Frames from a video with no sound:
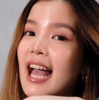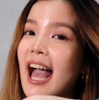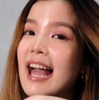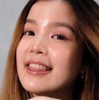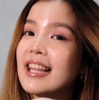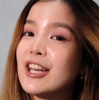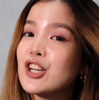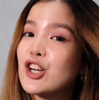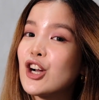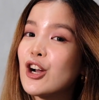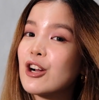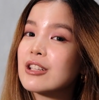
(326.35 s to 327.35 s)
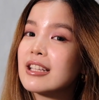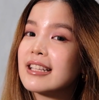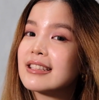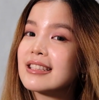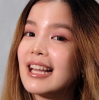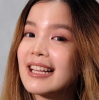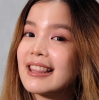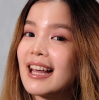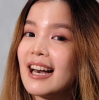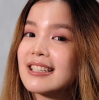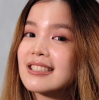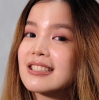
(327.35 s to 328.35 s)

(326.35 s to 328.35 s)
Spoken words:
and then curl it like that.